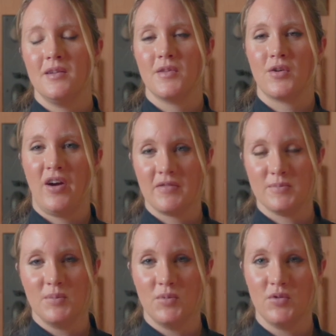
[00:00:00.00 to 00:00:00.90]
The
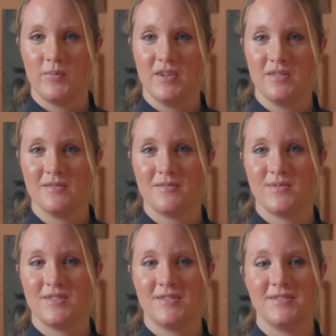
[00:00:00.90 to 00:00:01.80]
Craftsman movement
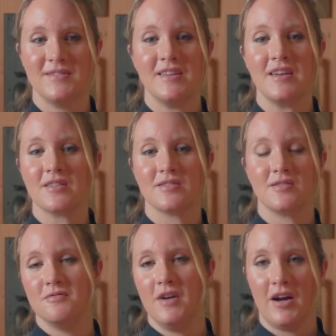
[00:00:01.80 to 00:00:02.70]
seeks to
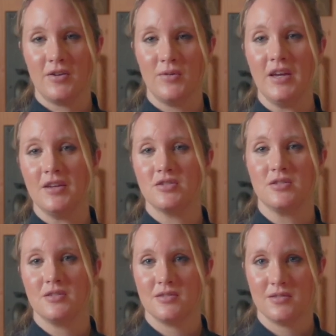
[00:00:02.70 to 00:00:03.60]
value
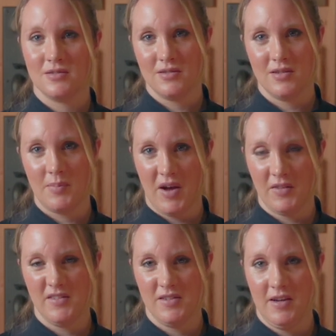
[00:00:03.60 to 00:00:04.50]
each about
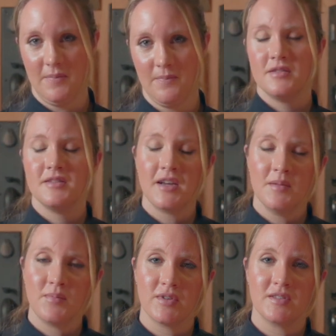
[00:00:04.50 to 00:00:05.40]
the same. The
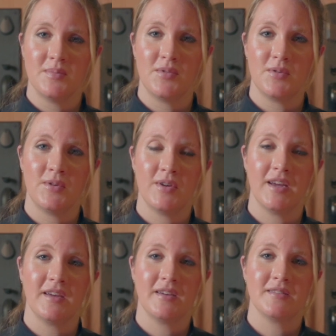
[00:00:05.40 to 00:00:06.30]
second principle
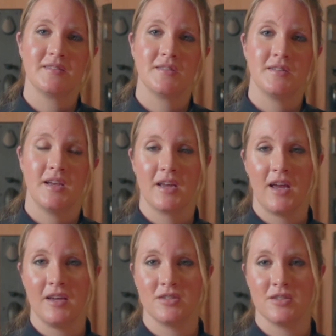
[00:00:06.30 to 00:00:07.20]
is
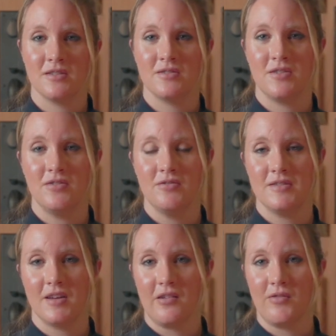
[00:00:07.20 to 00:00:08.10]
dedication to
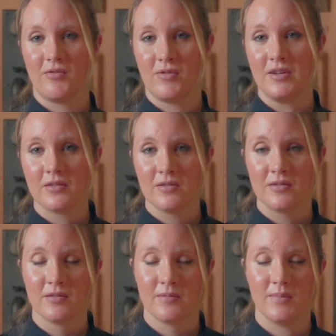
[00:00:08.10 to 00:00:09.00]
using
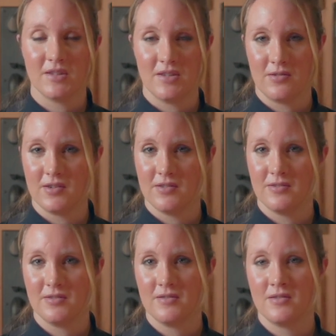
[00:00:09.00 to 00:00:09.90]
real
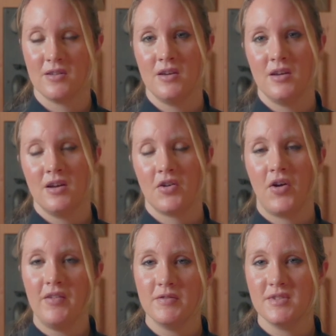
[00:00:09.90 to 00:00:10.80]
materials.
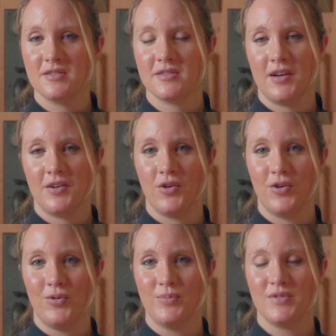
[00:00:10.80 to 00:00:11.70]
Craftsman style
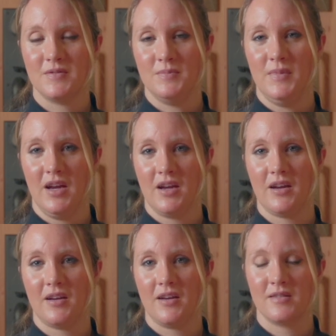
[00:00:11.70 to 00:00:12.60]
homes make
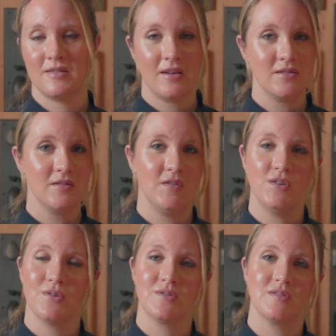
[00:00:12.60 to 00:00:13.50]
extensive
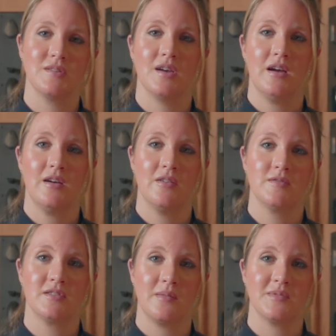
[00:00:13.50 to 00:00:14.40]
use of
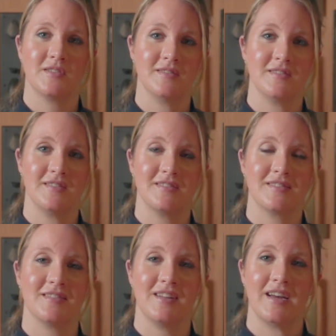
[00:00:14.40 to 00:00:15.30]
substances
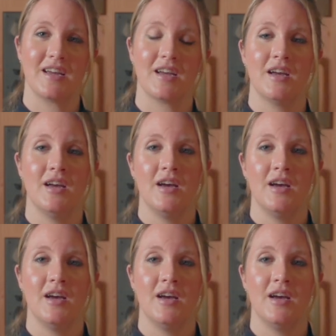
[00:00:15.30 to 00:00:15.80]
like